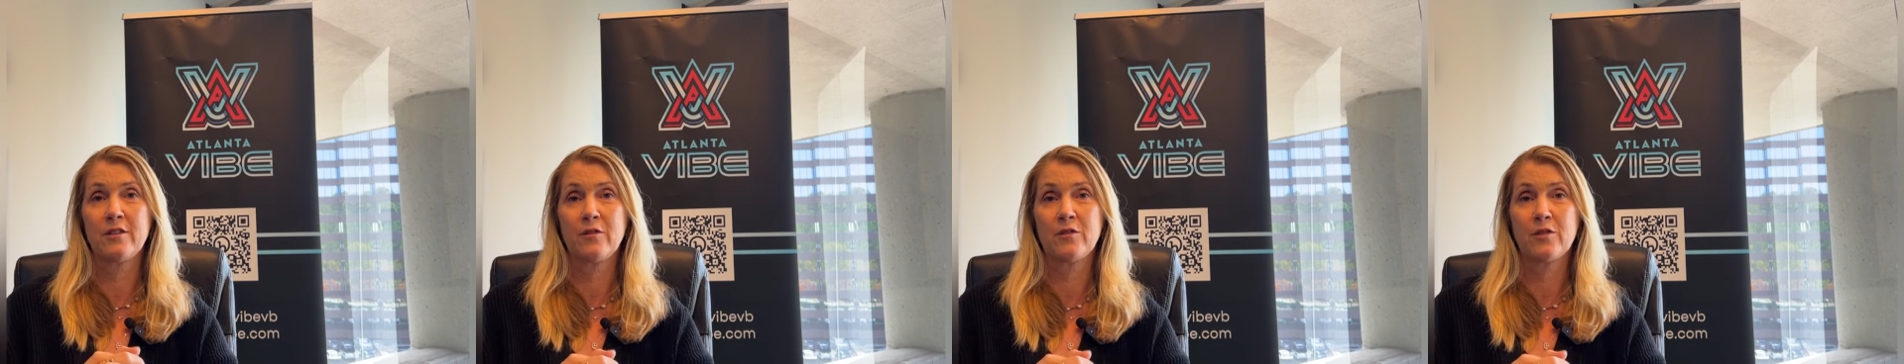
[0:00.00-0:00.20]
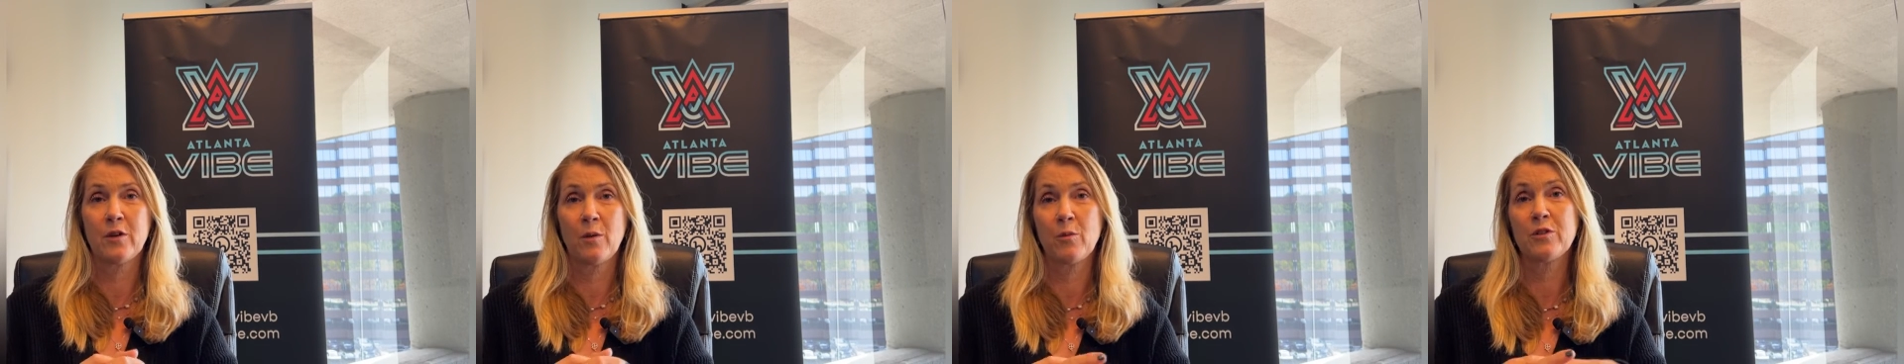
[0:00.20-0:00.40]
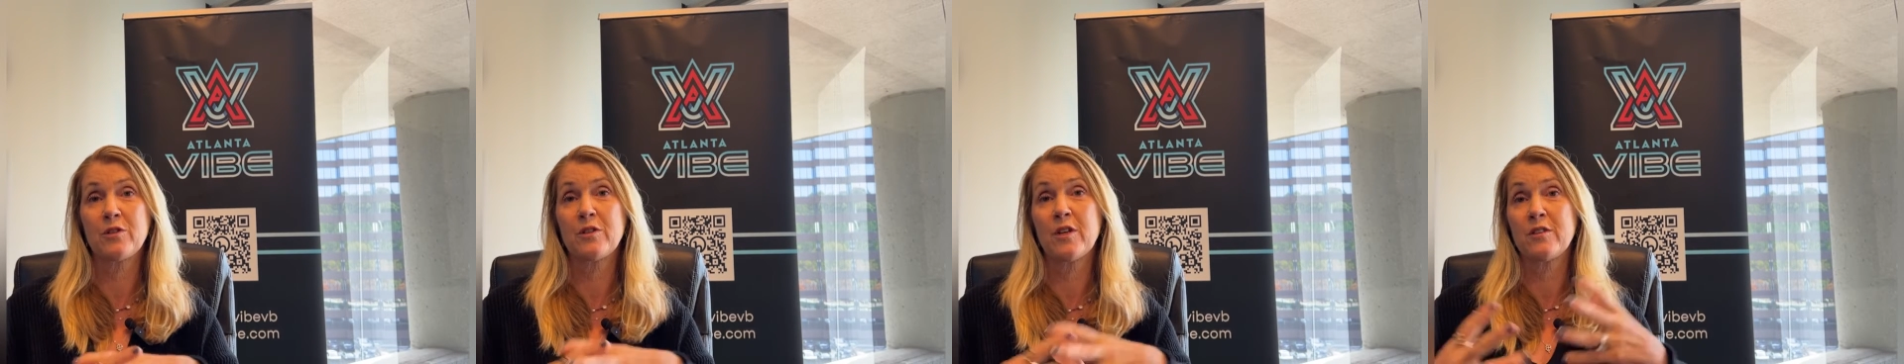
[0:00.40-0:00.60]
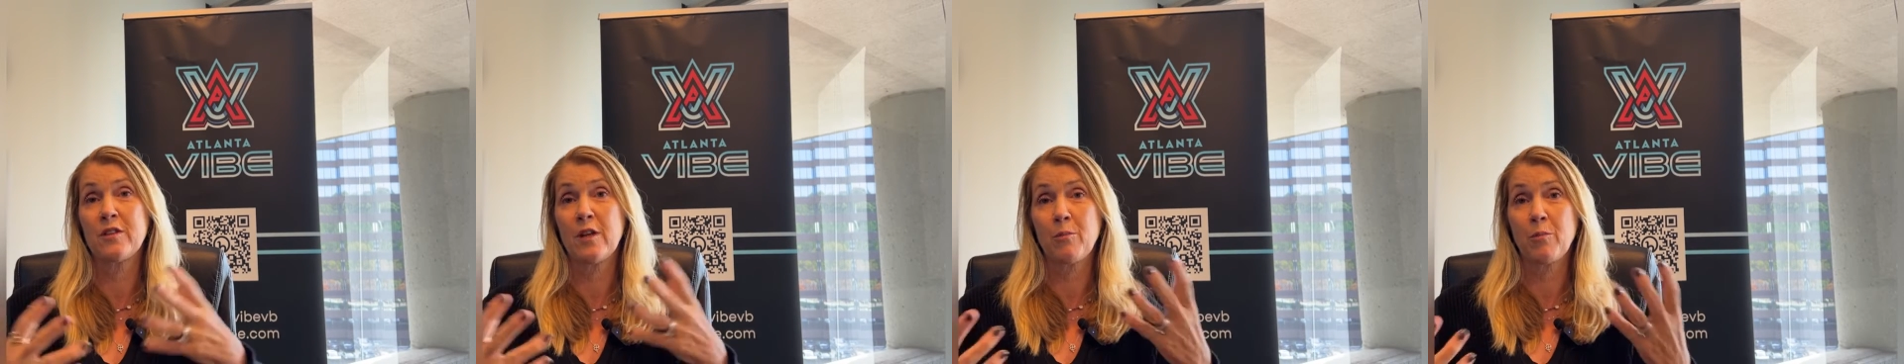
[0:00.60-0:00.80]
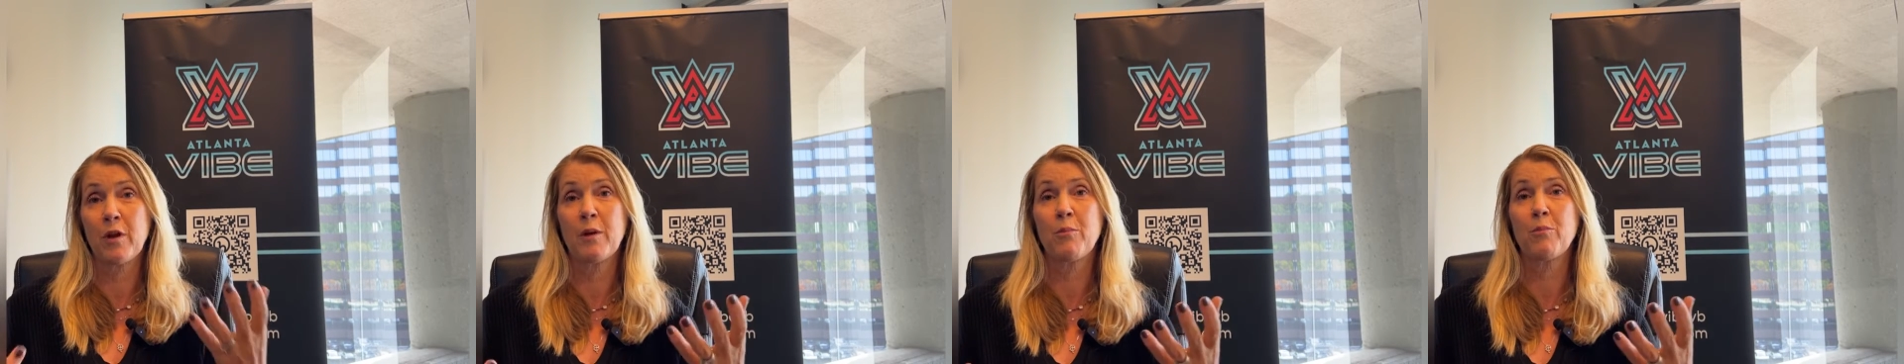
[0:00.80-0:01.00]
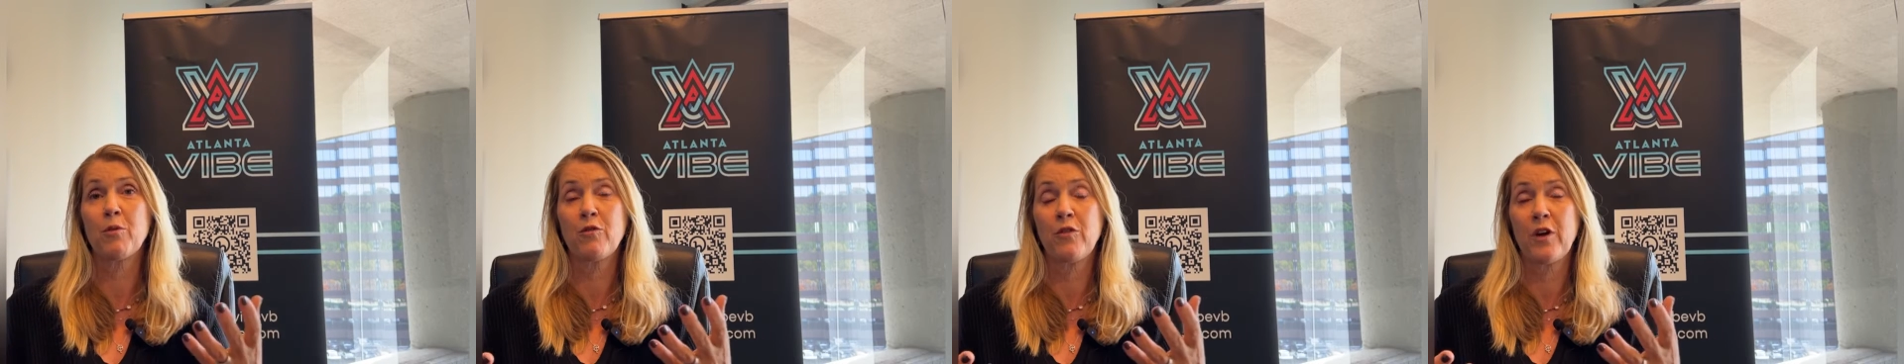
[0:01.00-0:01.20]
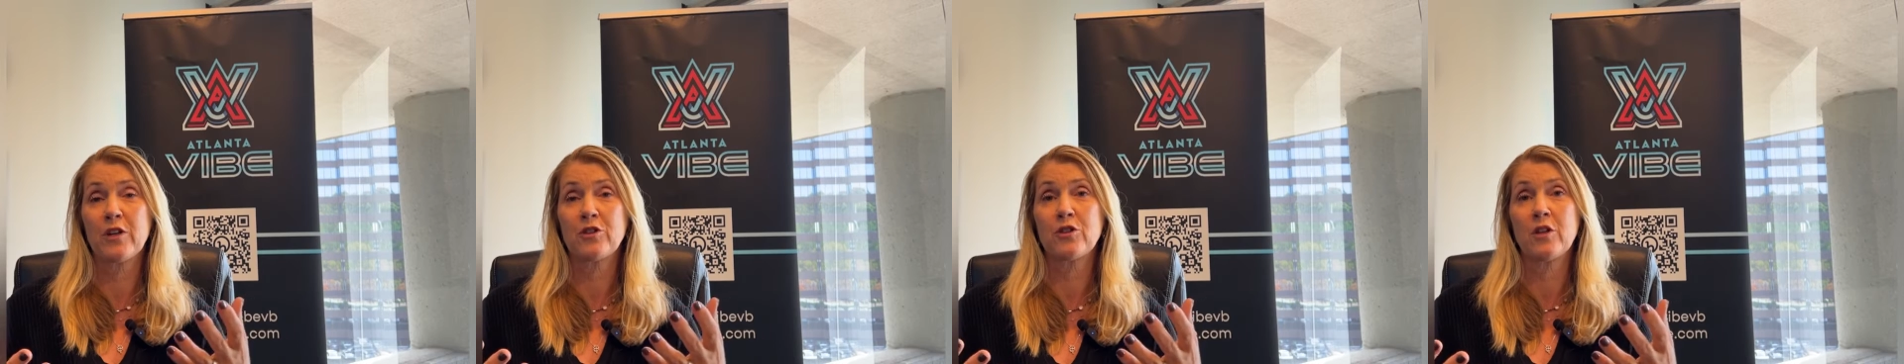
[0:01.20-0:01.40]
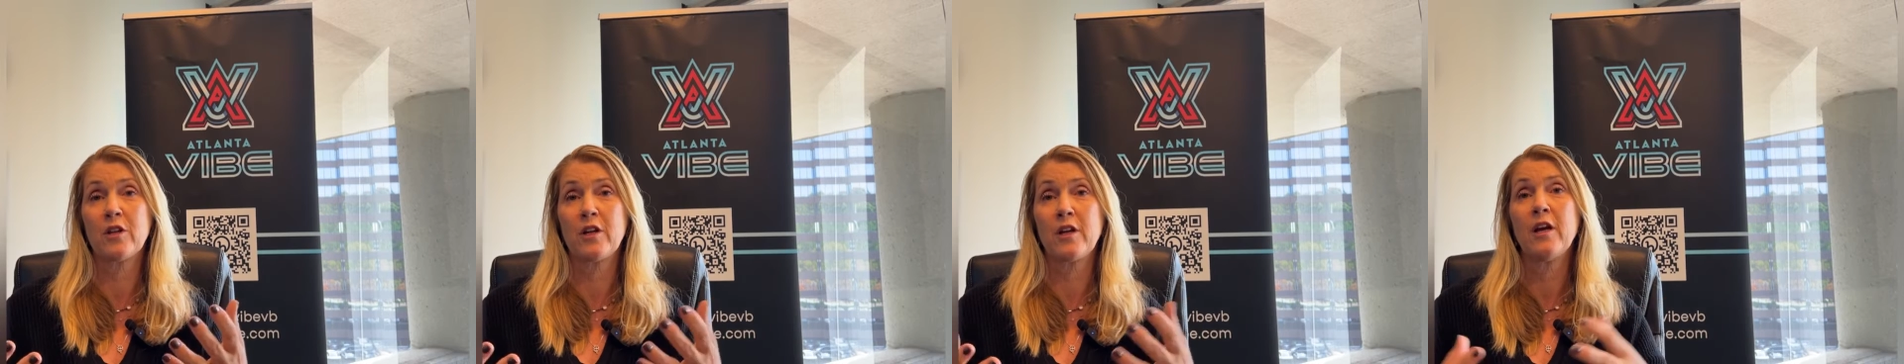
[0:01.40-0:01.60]
if someone says they played
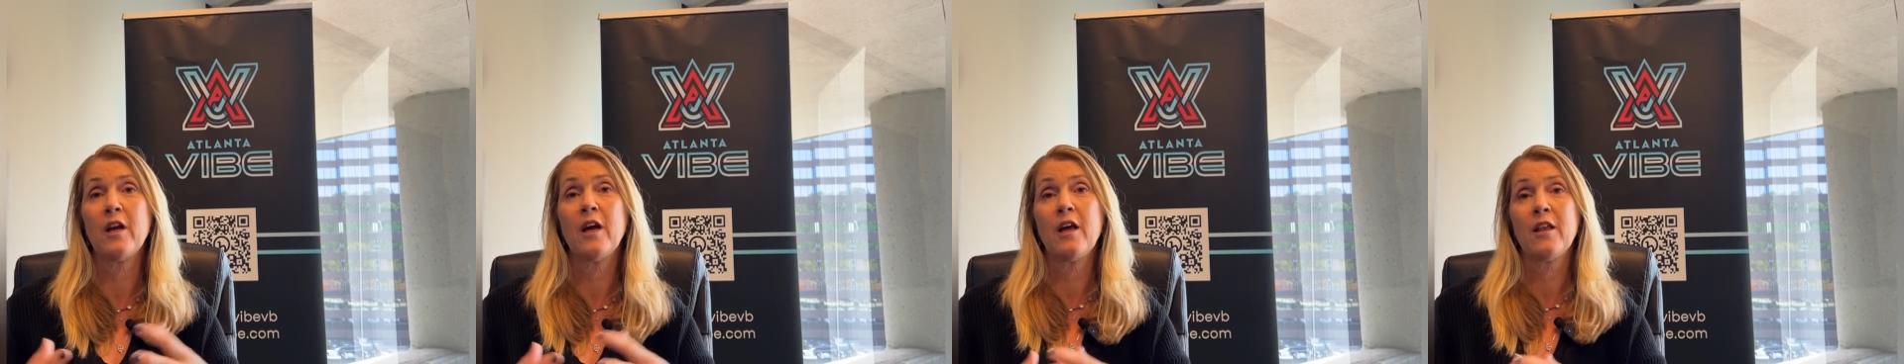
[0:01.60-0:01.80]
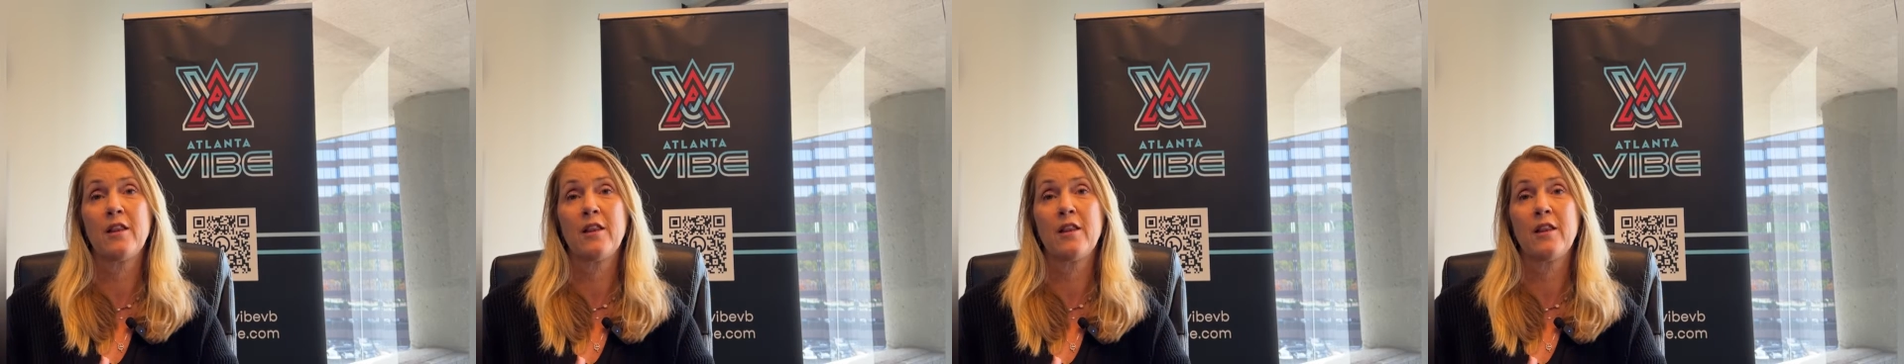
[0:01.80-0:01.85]
professionally,